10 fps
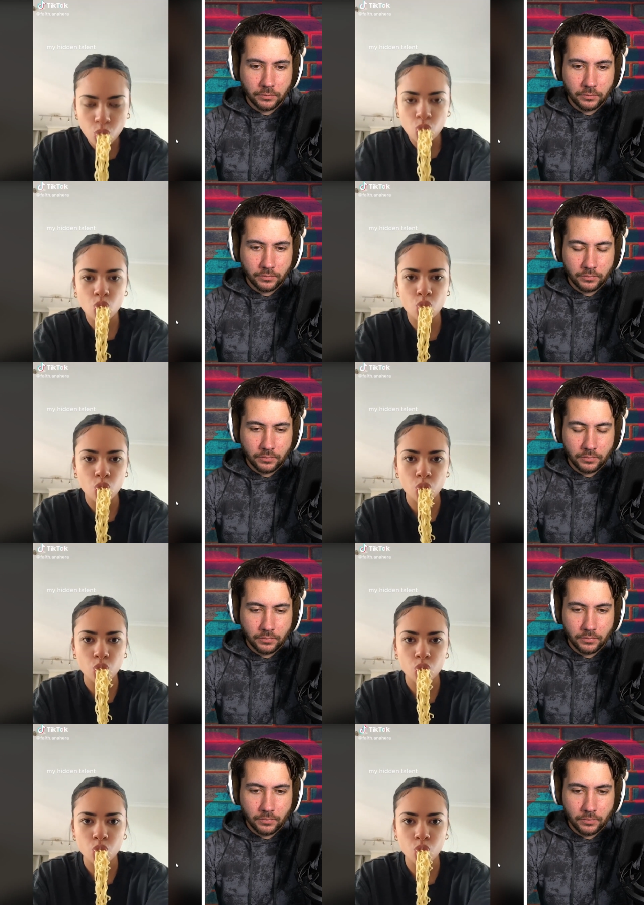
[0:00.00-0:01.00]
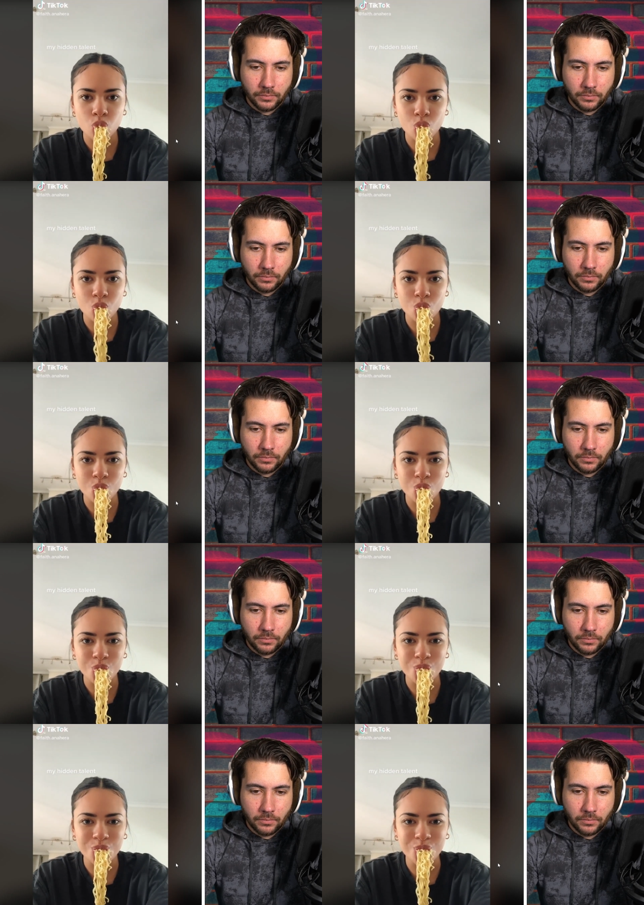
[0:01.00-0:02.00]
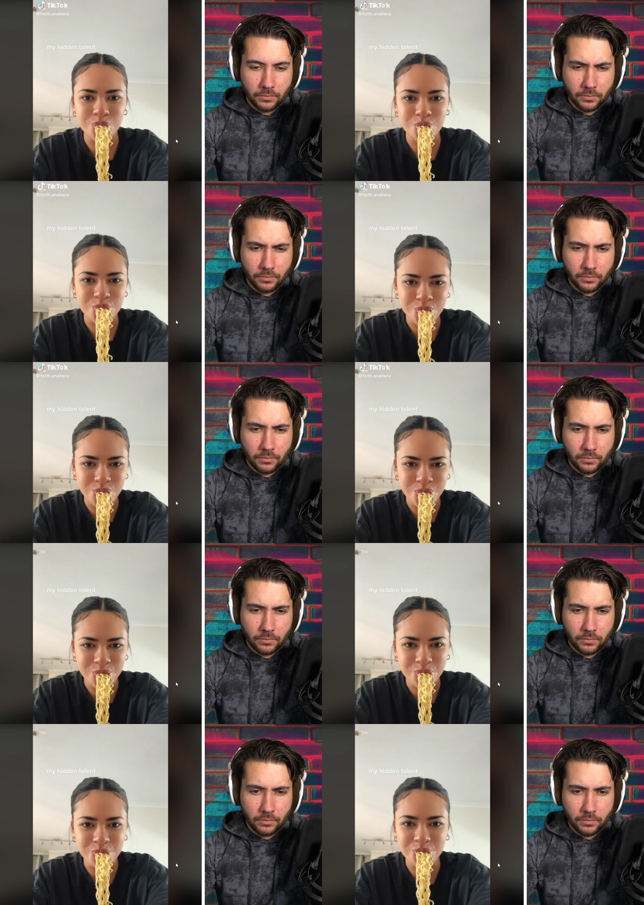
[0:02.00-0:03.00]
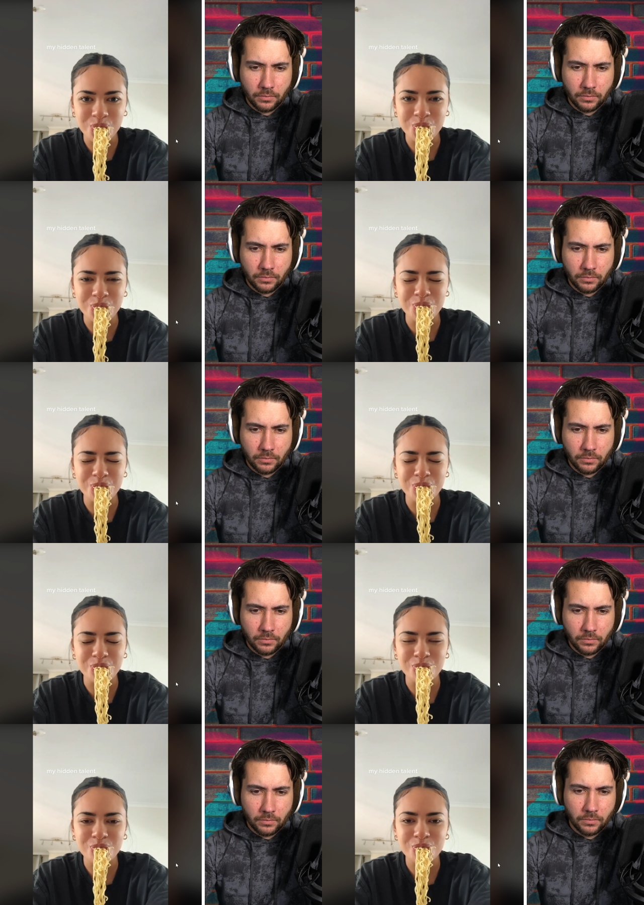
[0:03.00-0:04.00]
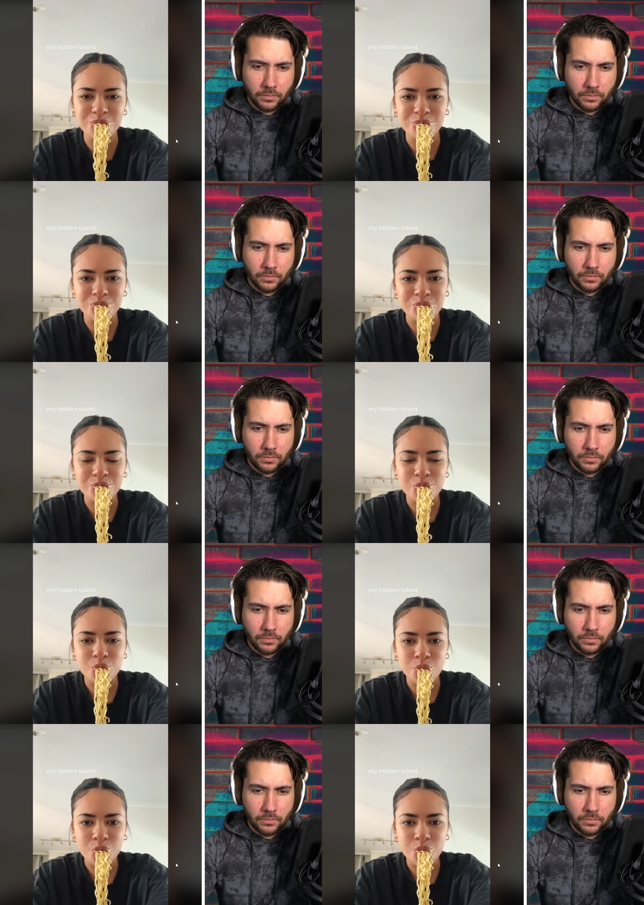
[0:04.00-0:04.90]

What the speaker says: Nobody speaks.